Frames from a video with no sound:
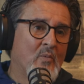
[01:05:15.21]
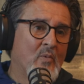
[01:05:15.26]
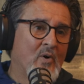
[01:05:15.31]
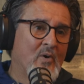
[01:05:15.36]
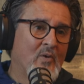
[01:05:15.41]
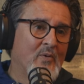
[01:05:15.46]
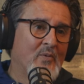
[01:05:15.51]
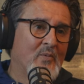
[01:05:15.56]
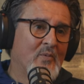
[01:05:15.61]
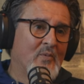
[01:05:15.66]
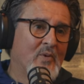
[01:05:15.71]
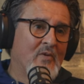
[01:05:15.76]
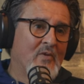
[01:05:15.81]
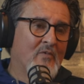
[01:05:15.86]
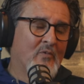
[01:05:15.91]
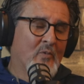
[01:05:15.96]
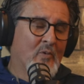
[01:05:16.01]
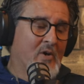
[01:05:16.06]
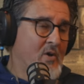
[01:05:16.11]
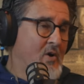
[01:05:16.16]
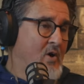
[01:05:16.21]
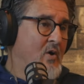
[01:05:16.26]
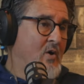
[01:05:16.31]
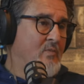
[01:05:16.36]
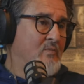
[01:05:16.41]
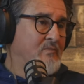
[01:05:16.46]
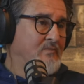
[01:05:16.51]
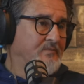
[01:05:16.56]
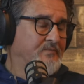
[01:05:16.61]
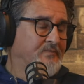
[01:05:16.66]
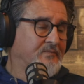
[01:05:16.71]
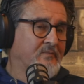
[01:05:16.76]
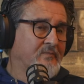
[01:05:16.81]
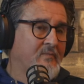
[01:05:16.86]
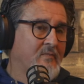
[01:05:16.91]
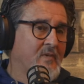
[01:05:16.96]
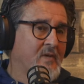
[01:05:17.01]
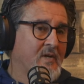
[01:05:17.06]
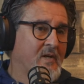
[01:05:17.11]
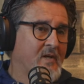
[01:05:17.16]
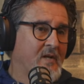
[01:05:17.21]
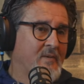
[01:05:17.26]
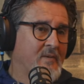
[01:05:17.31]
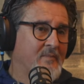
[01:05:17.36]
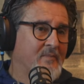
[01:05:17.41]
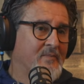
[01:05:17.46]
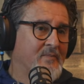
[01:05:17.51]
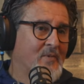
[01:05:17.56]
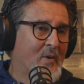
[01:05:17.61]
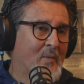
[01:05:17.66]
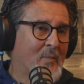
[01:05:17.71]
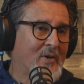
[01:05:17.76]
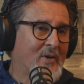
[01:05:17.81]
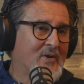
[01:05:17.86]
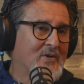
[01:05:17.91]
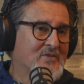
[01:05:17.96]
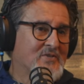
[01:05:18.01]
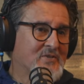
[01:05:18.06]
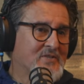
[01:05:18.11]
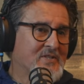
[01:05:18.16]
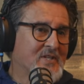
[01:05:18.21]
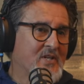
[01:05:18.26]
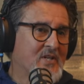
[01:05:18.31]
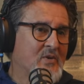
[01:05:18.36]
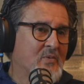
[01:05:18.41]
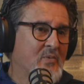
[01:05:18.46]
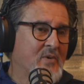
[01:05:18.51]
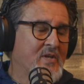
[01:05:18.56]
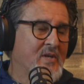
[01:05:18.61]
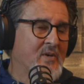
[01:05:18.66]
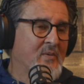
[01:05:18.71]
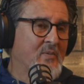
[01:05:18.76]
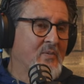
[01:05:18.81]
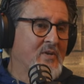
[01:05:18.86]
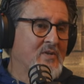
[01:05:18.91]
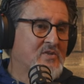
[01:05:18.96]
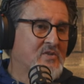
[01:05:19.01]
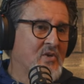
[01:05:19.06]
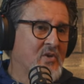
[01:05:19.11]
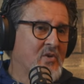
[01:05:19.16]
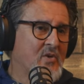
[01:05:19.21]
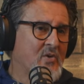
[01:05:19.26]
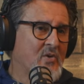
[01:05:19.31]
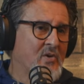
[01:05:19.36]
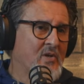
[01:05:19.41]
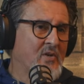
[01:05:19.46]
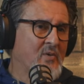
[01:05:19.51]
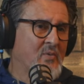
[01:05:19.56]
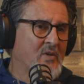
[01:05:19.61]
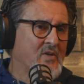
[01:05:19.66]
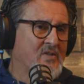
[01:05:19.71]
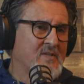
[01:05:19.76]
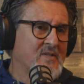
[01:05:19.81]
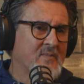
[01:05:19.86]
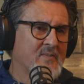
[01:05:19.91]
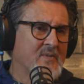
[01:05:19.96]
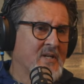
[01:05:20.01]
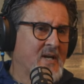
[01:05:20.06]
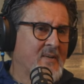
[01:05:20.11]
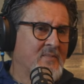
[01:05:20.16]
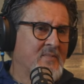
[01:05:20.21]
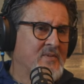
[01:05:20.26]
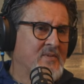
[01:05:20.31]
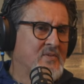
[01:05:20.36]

I well, if we're at home, um, our players will tell you we we start early work sometime.